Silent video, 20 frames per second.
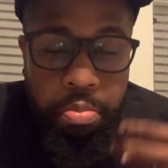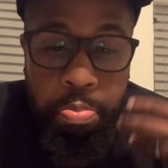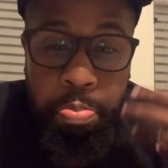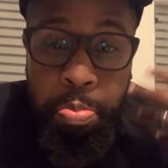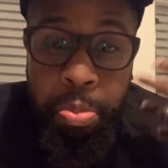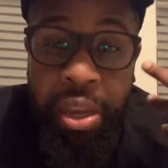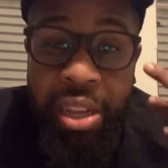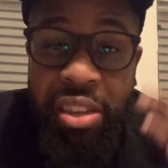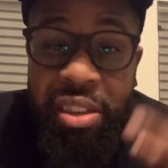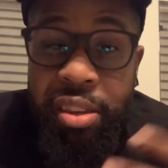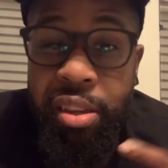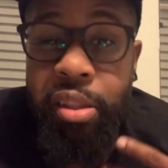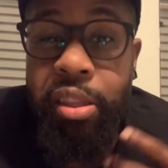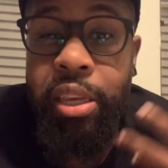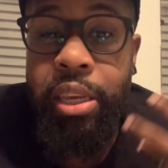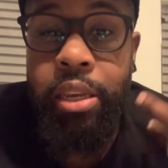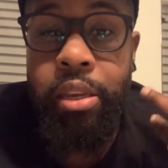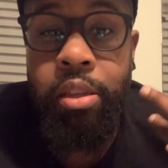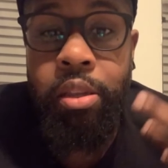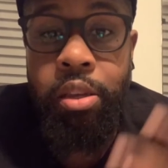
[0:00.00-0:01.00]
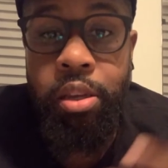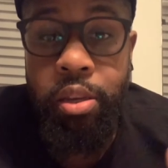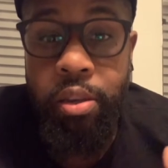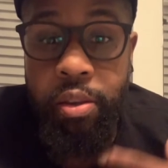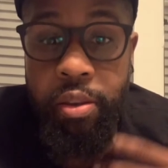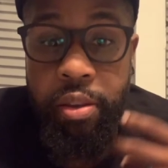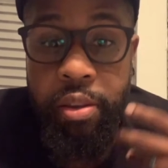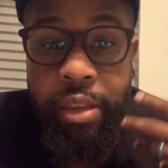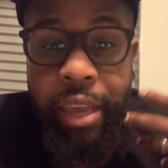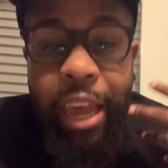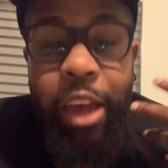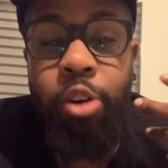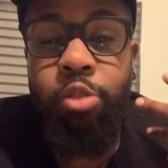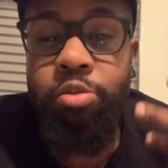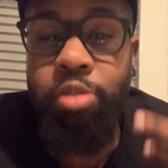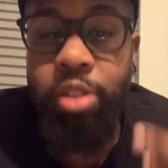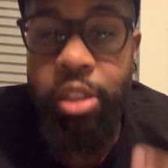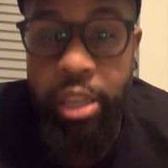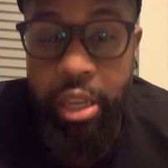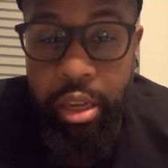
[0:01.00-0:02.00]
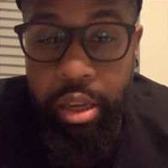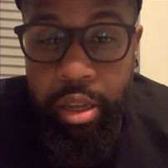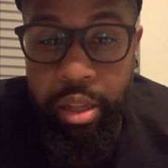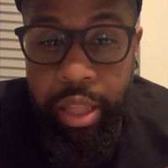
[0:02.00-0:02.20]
mentally just healthy.